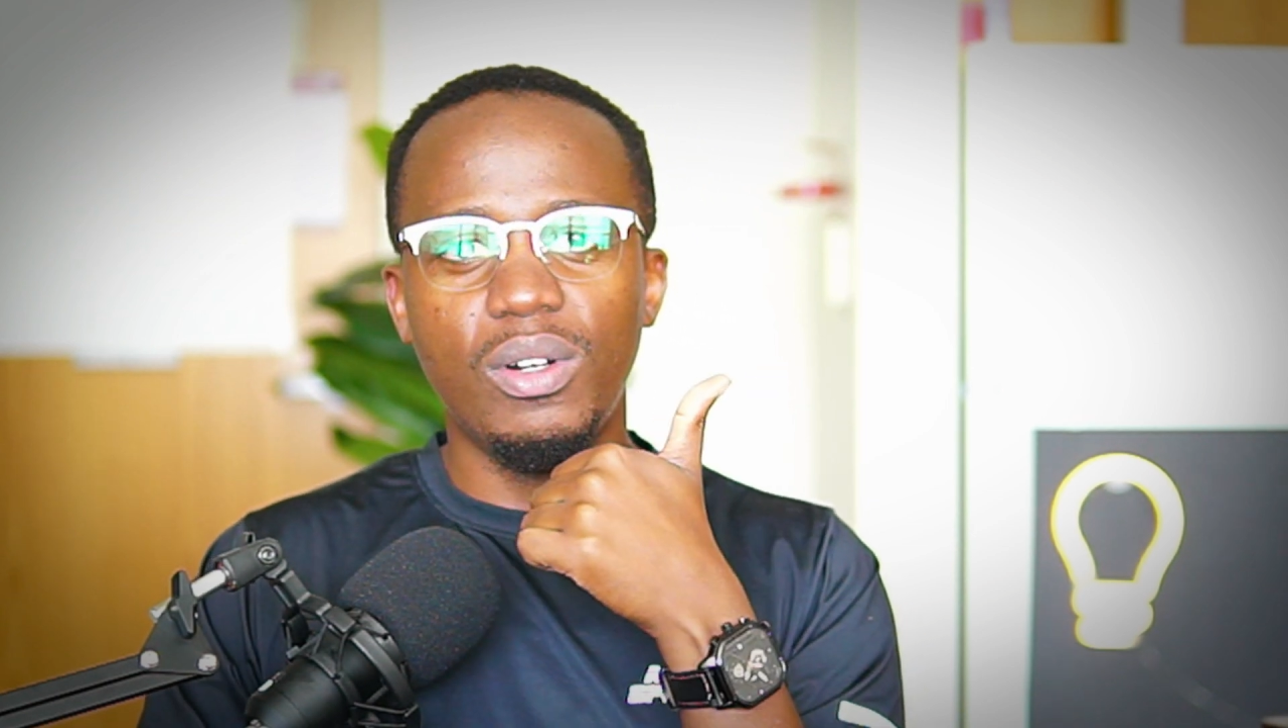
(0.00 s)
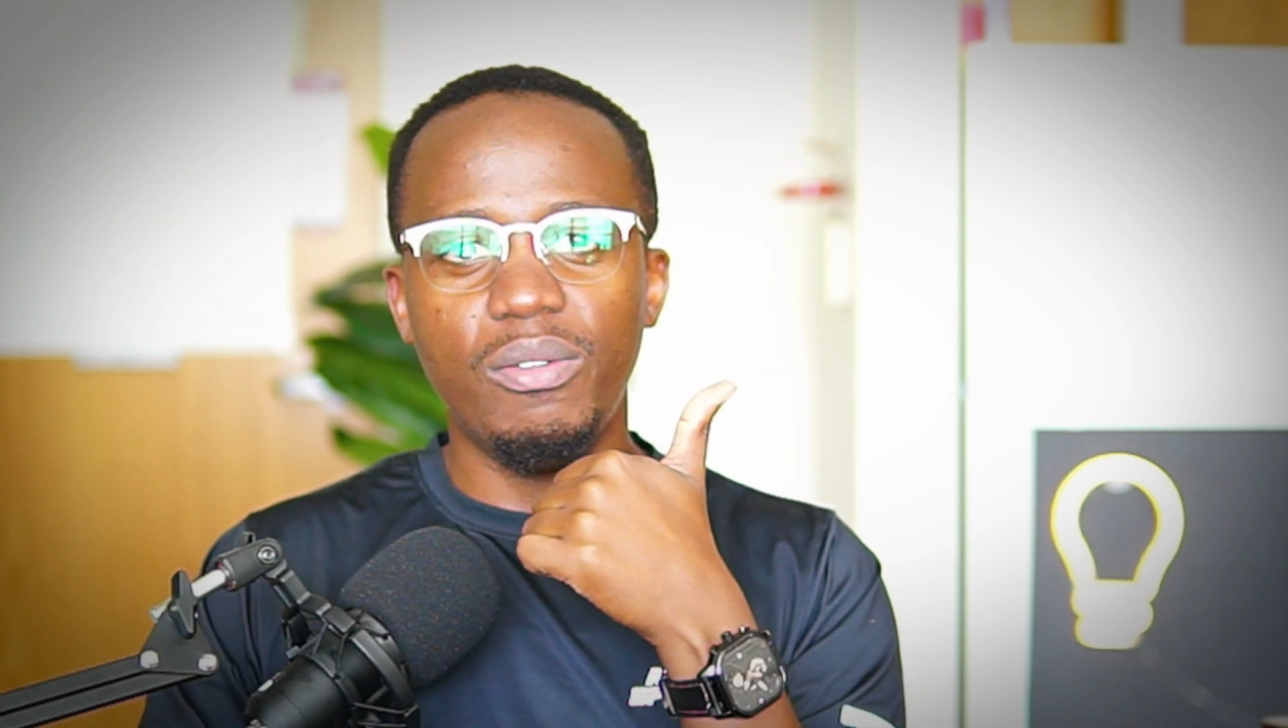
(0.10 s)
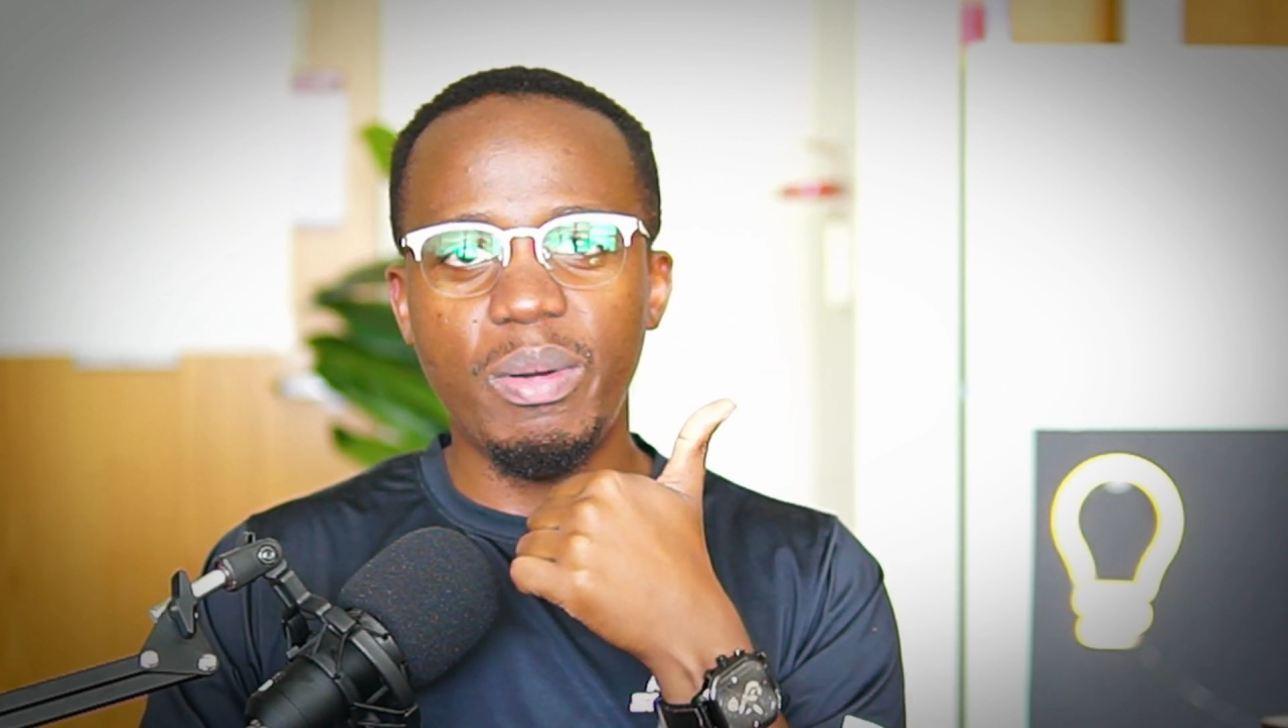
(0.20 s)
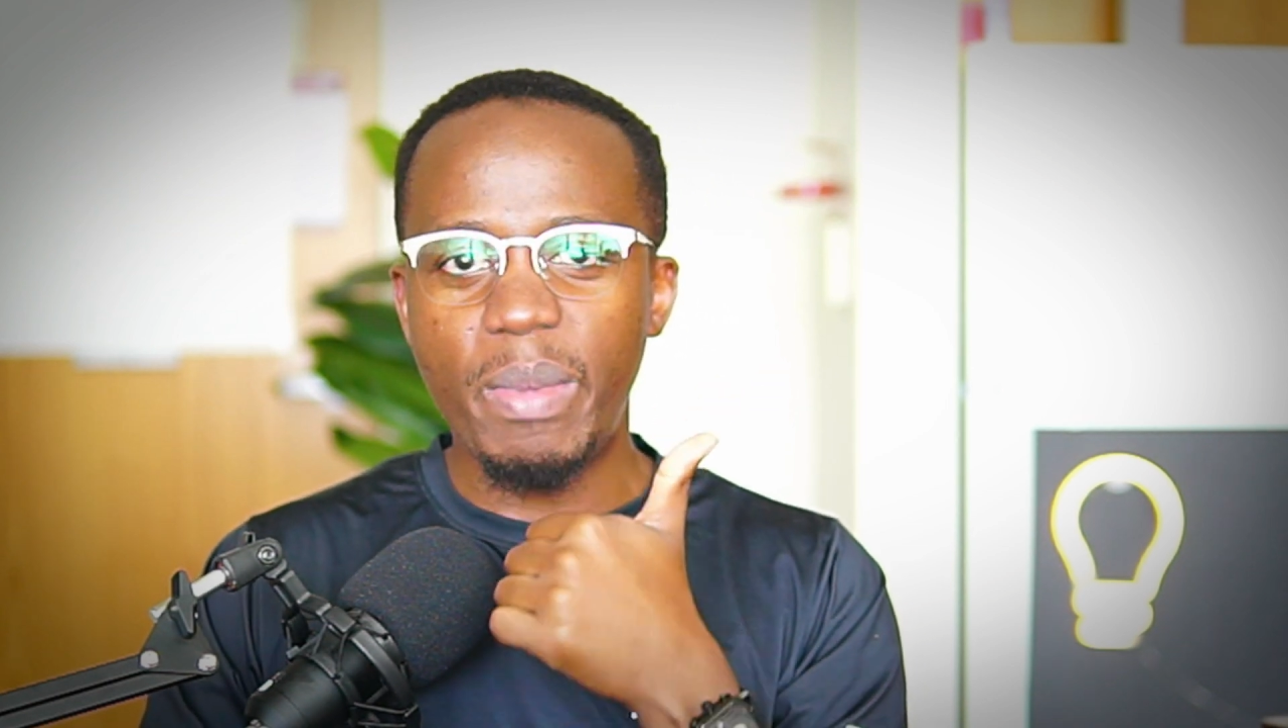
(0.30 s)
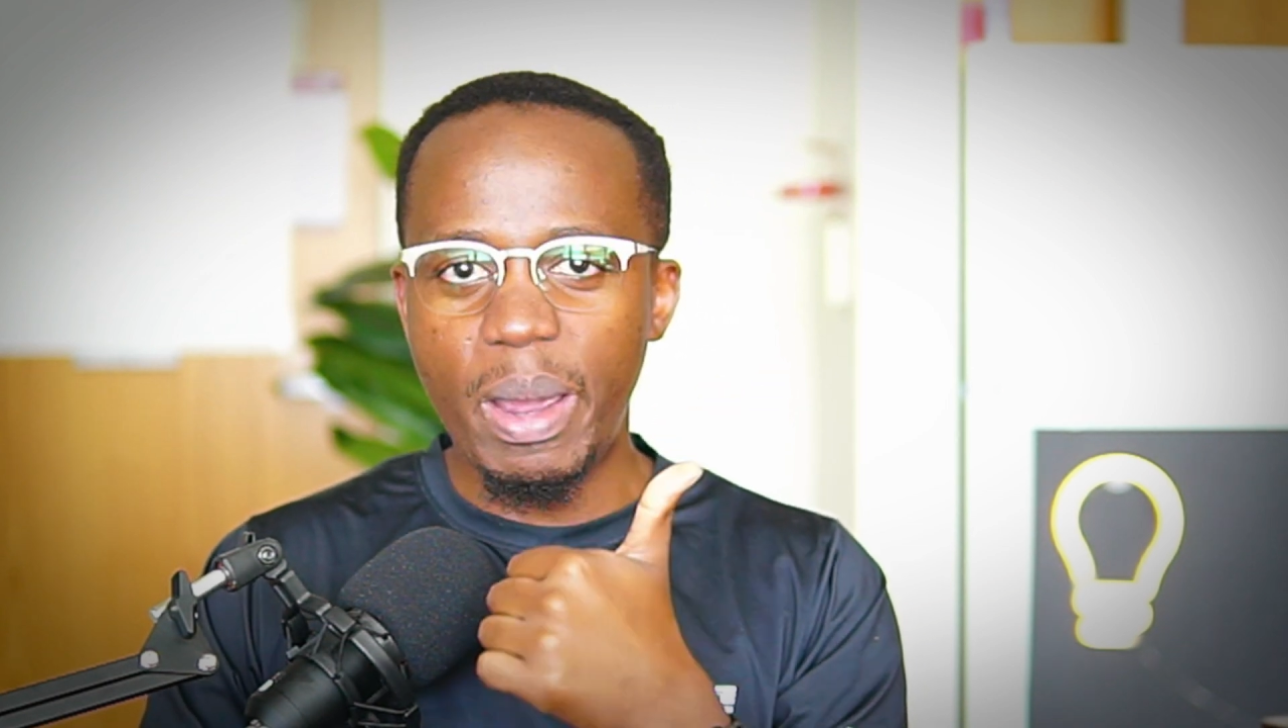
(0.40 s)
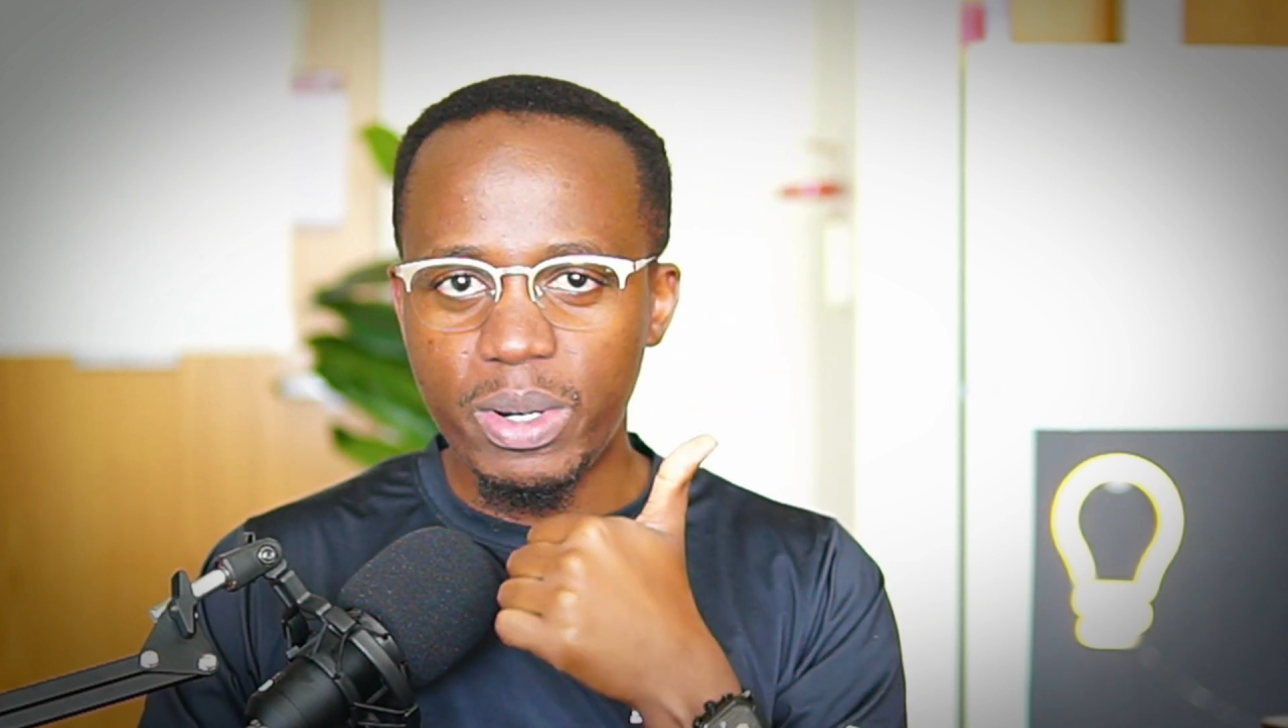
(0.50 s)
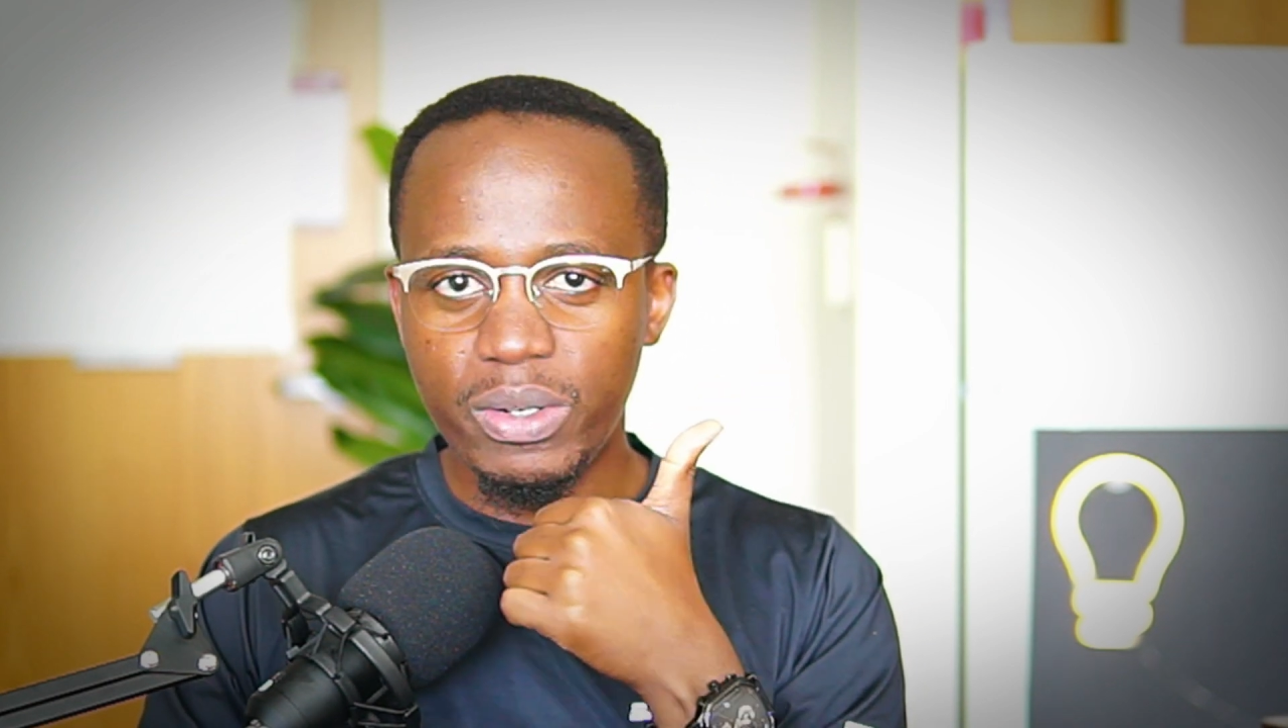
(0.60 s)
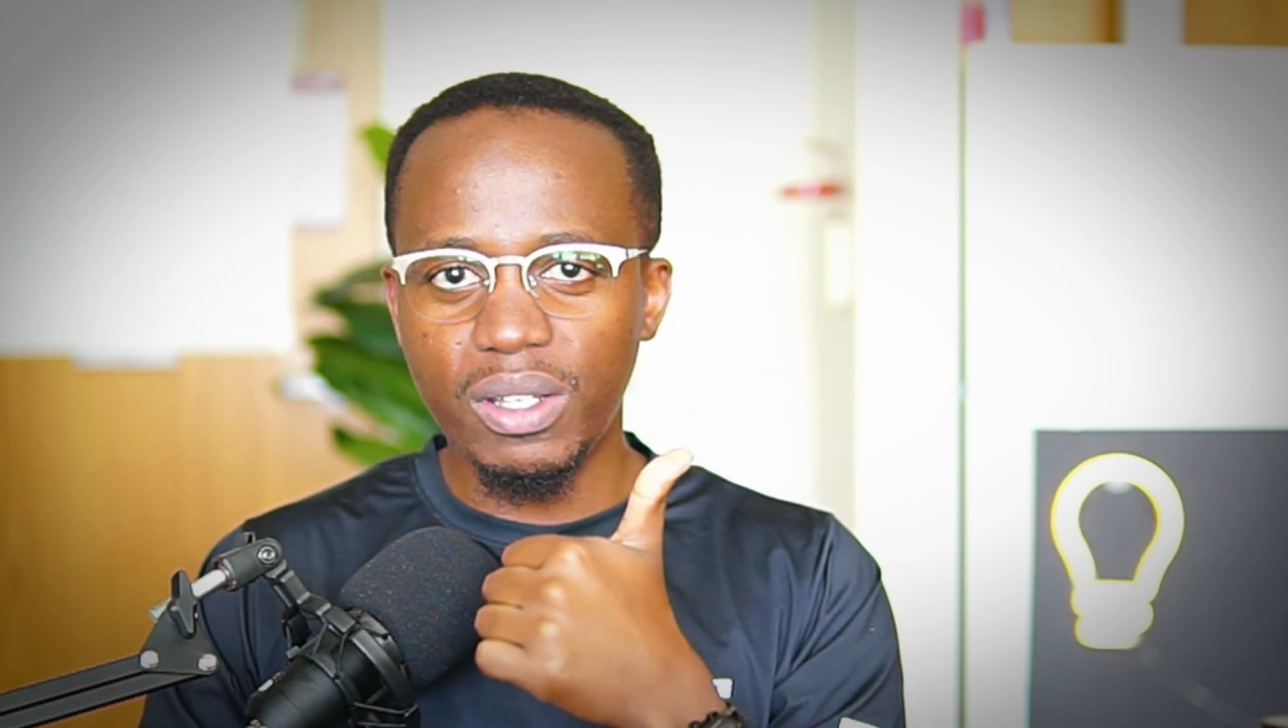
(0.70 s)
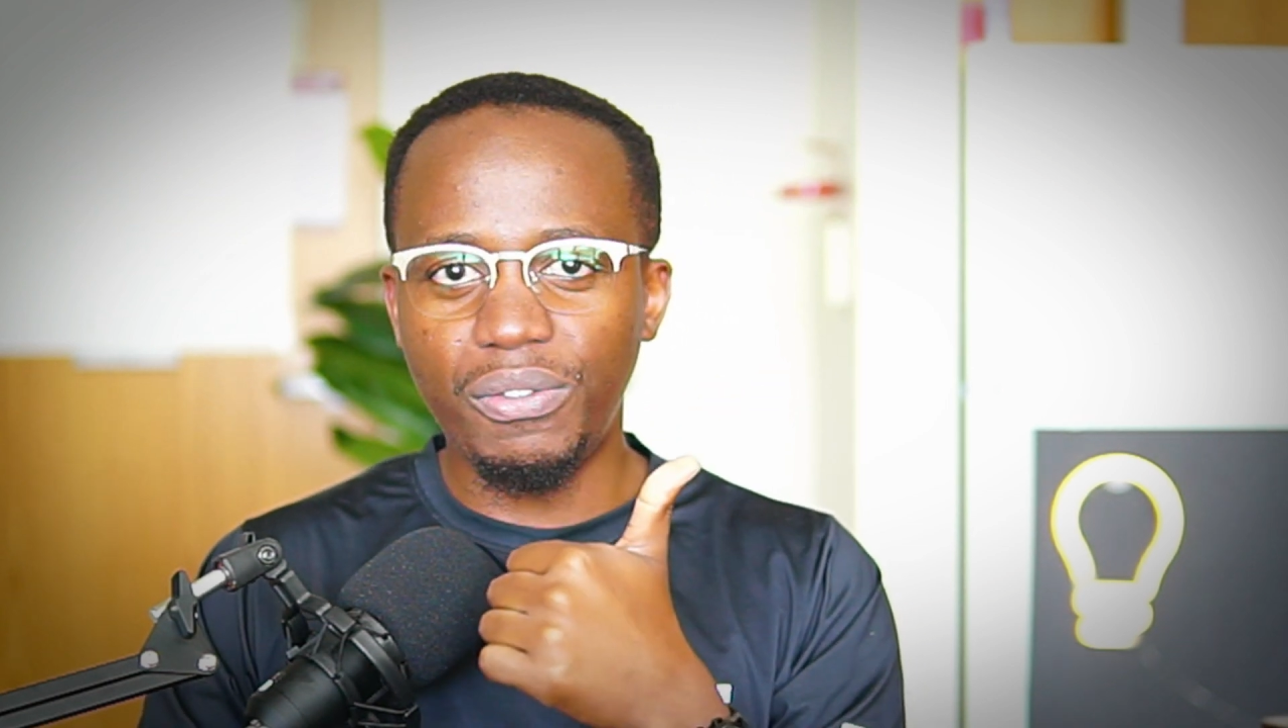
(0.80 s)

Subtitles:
remembering the